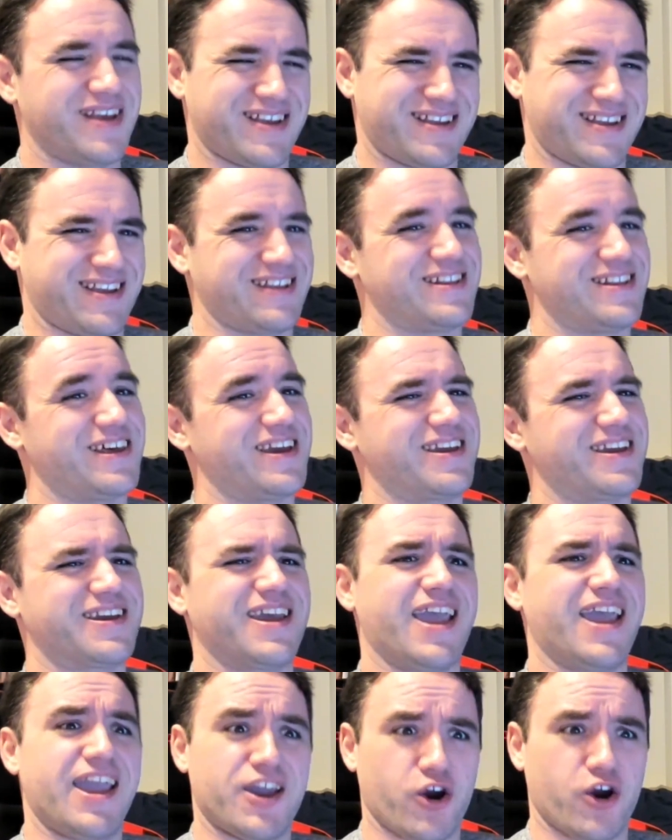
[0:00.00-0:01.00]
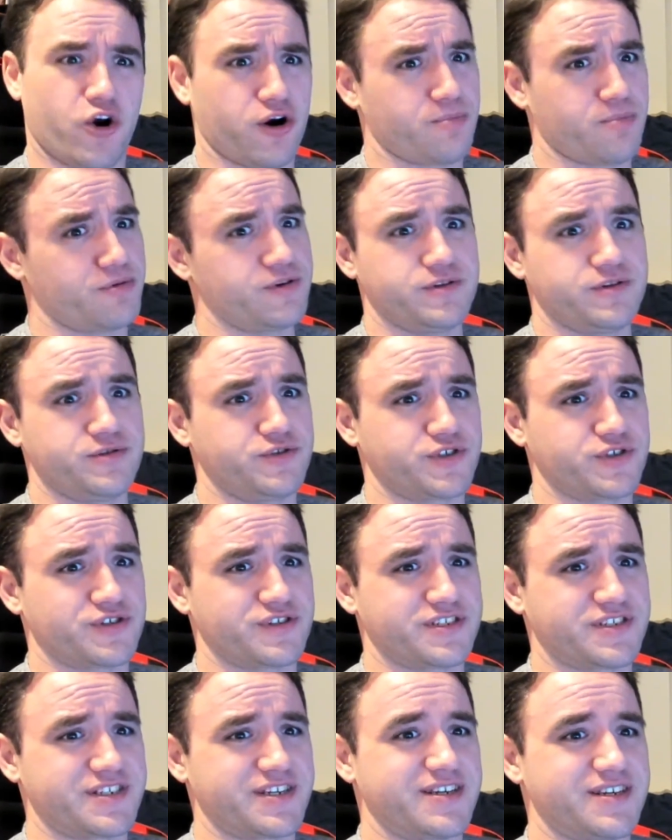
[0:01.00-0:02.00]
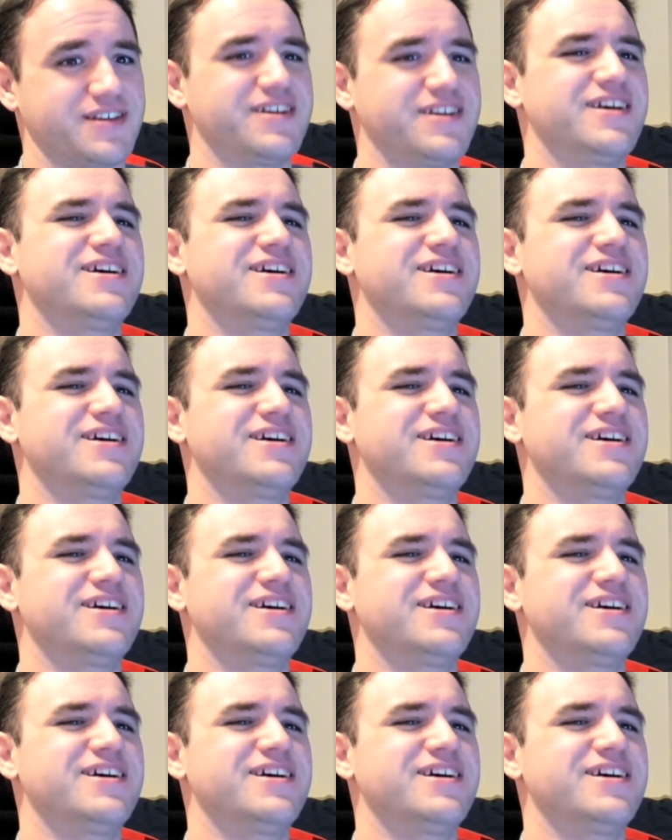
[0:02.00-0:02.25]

in like Egg Harbor, New Jersey.